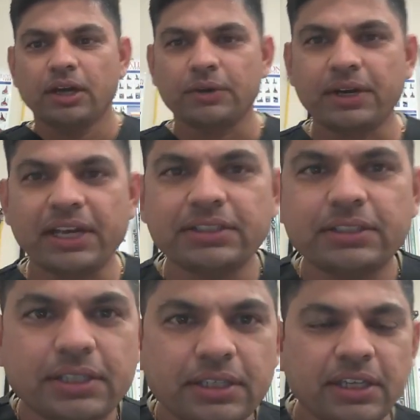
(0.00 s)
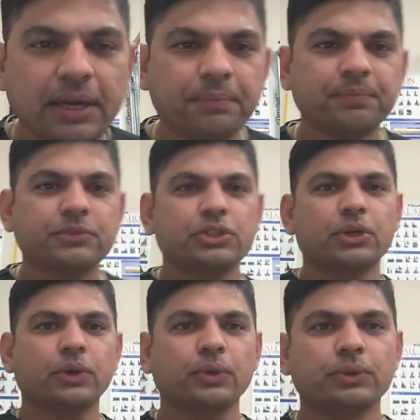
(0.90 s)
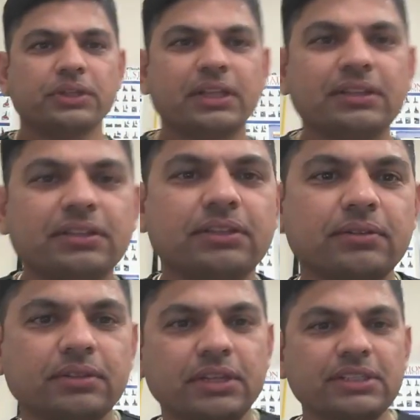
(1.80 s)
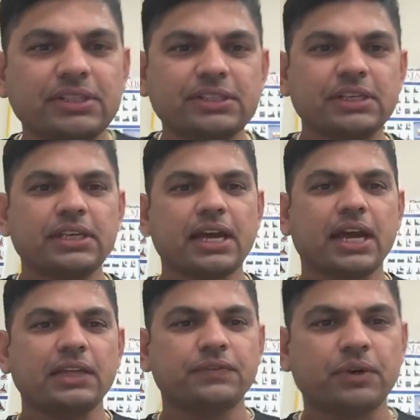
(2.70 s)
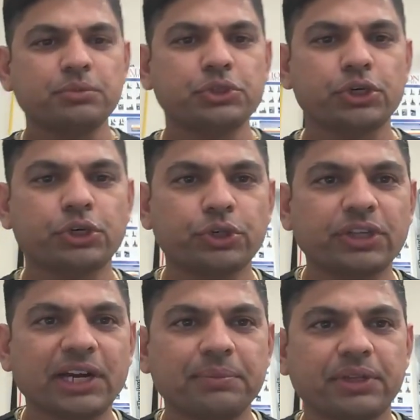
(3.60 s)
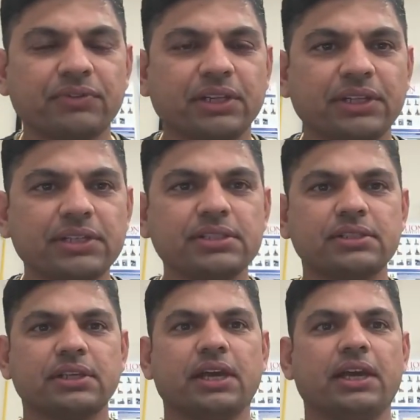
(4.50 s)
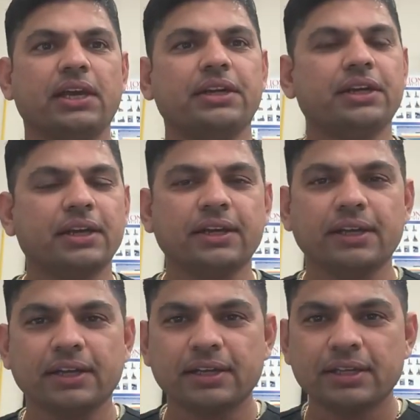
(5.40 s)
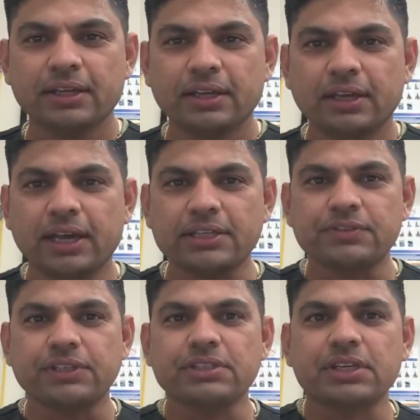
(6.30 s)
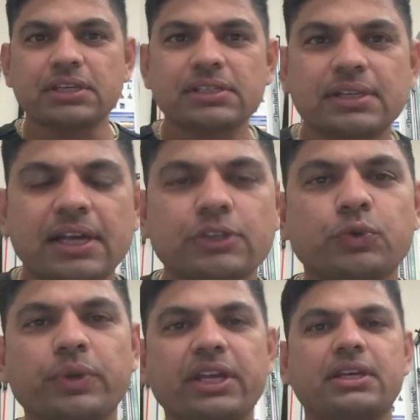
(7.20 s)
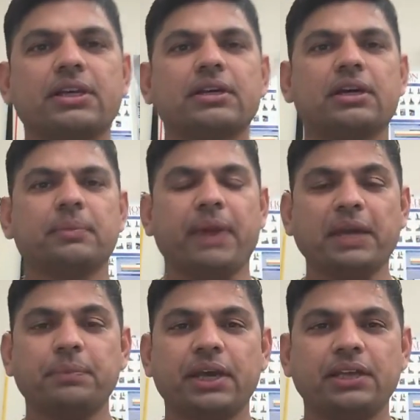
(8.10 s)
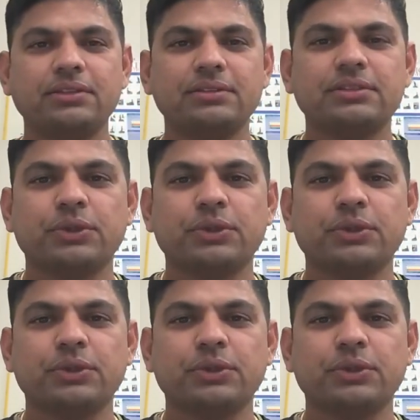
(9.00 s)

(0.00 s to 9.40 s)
All right. Yep. So this is Hat from Therapy and Wellness, and as we discussed last week, back pain.